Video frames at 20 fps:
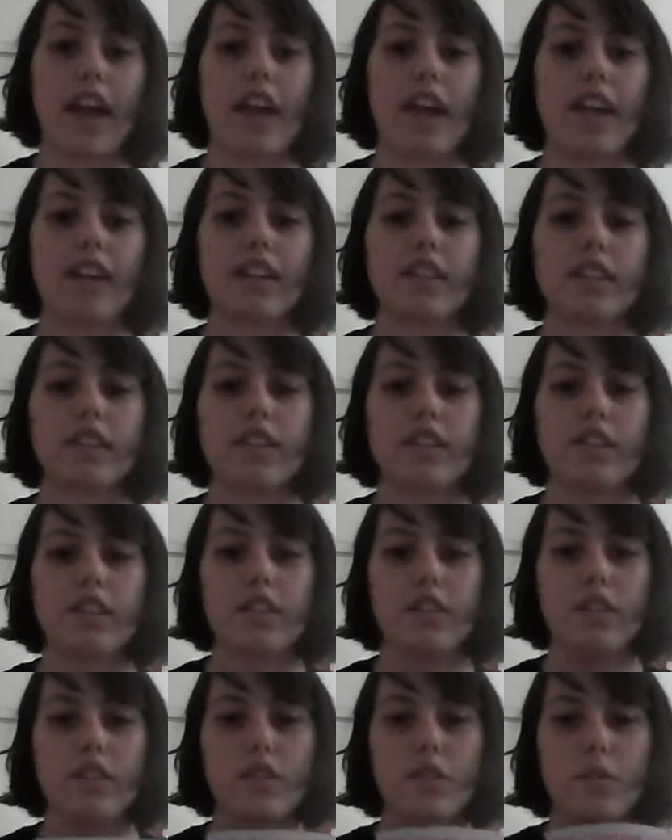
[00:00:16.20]
And
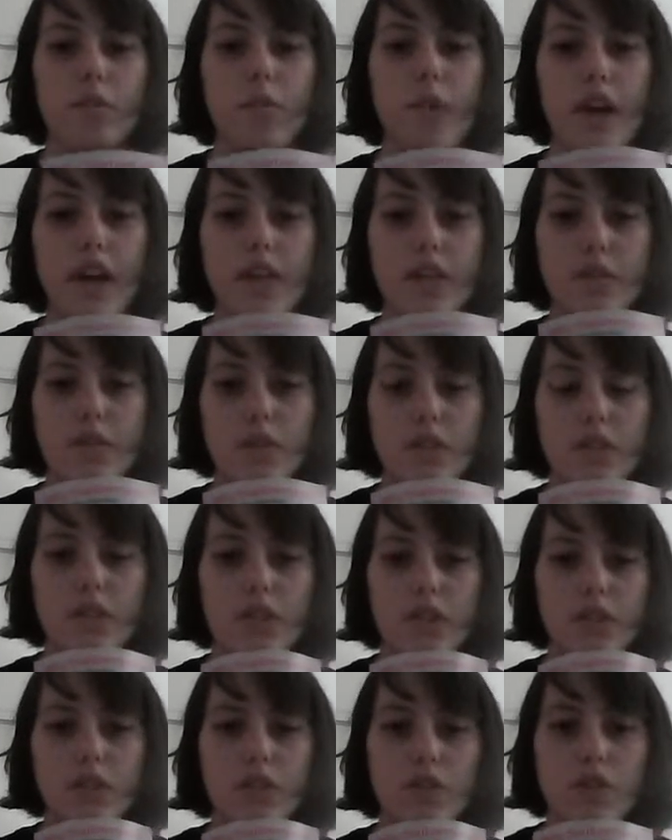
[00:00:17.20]
Why
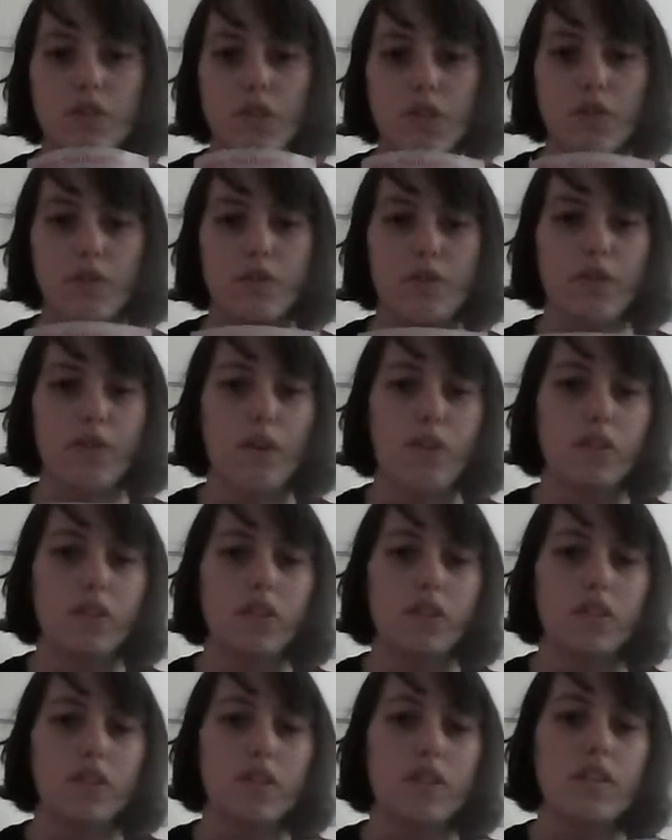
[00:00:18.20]
Switzerland sort of
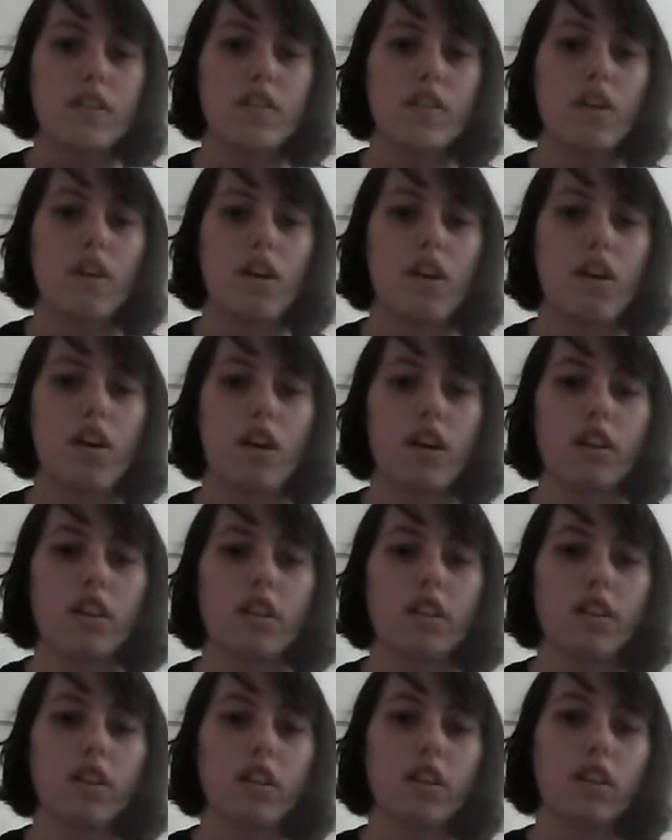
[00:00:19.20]
focuses
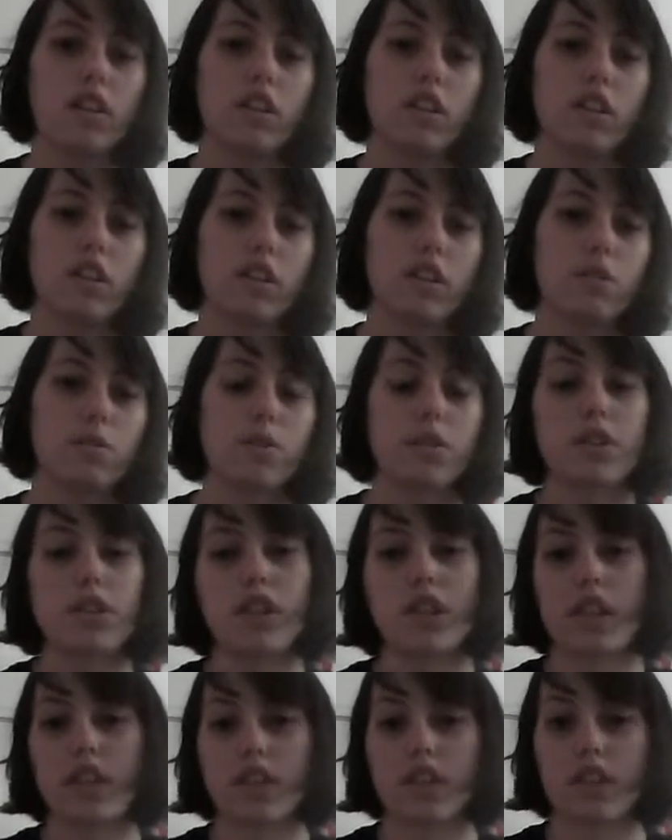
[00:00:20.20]
on
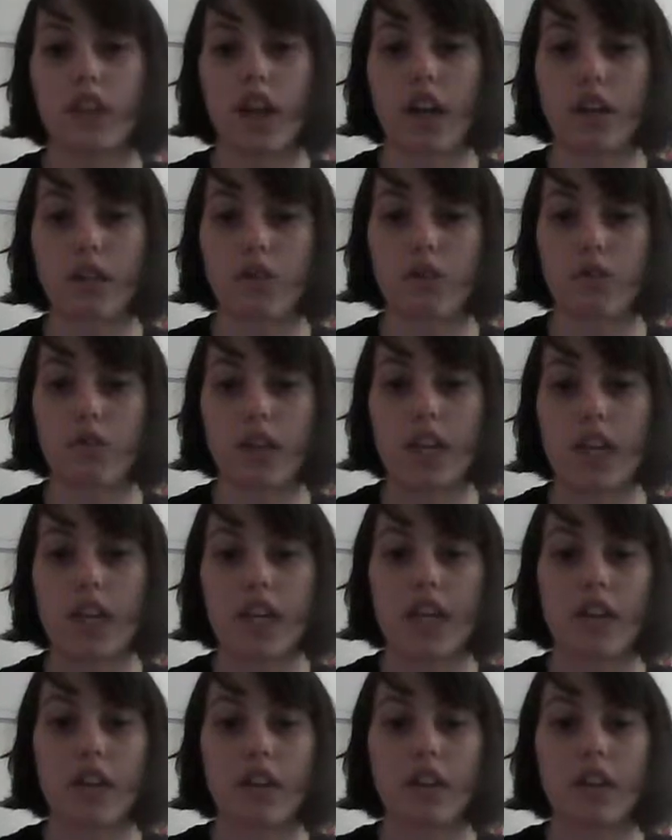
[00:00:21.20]
Switzerland as a
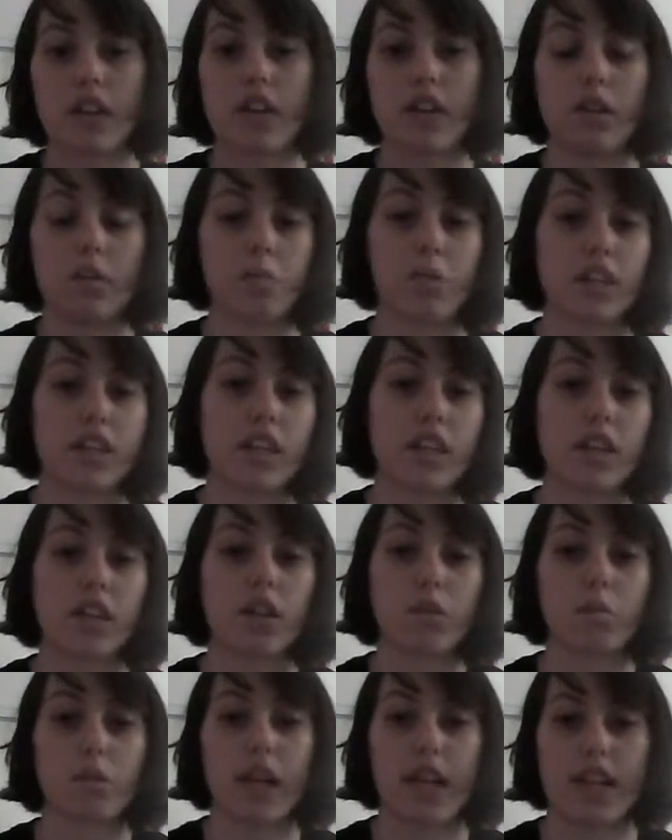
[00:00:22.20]
country, in
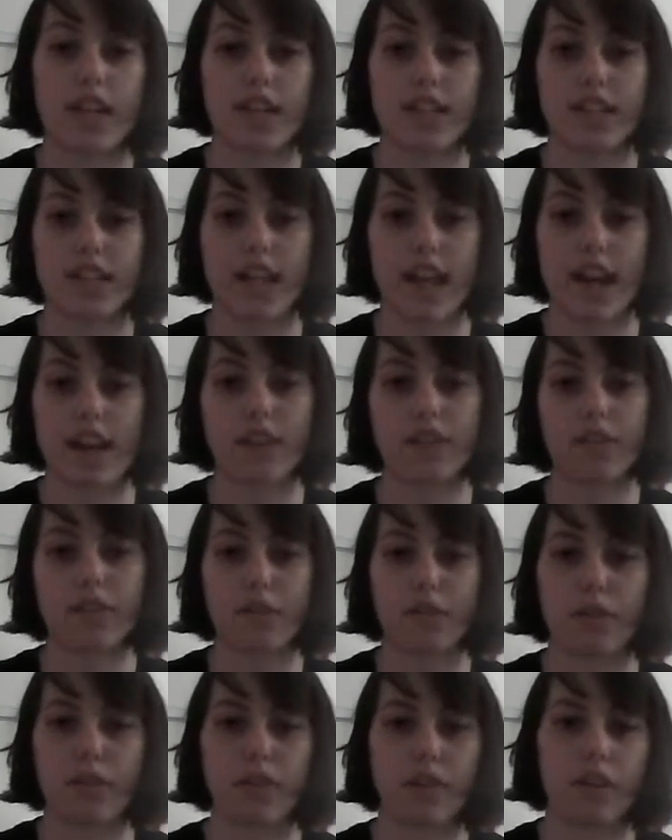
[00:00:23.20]
particular breaking
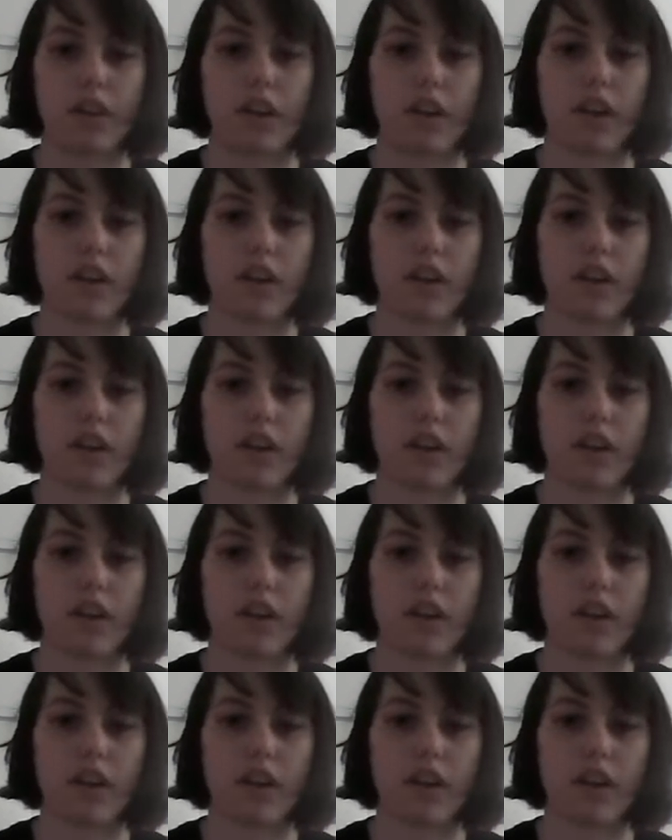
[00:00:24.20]
down